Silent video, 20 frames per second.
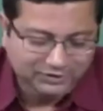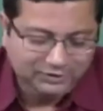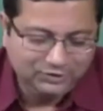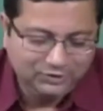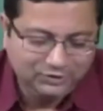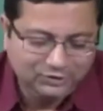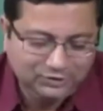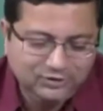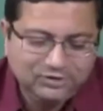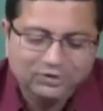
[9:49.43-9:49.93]

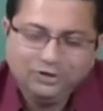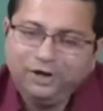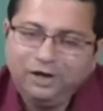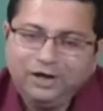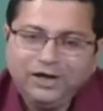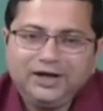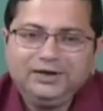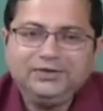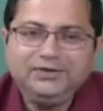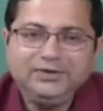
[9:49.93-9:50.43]
So,
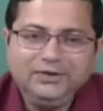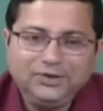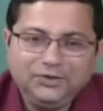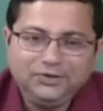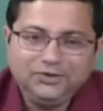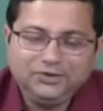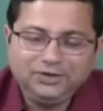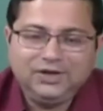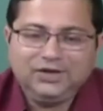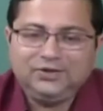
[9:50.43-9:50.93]
rockets
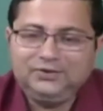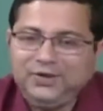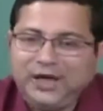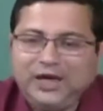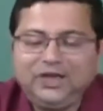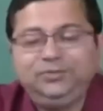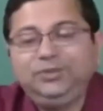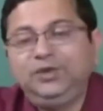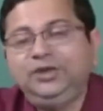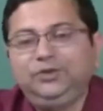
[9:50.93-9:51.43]
use
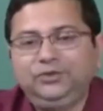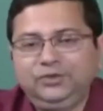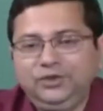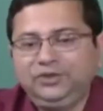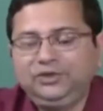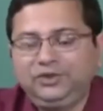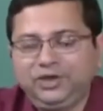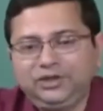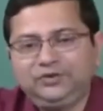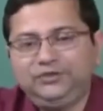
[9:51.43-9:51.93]
thrust, has been
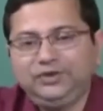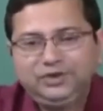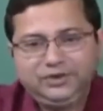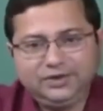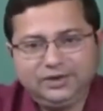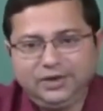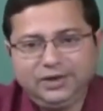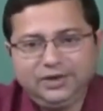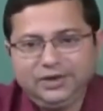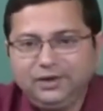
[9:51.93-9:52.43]
using thrust
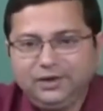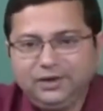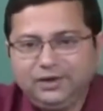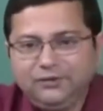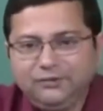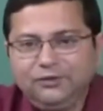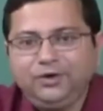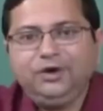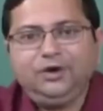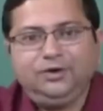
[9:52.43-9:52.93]
vectoring
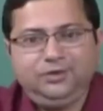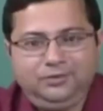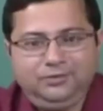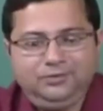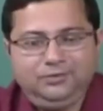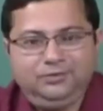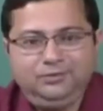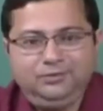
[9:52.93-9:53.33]
for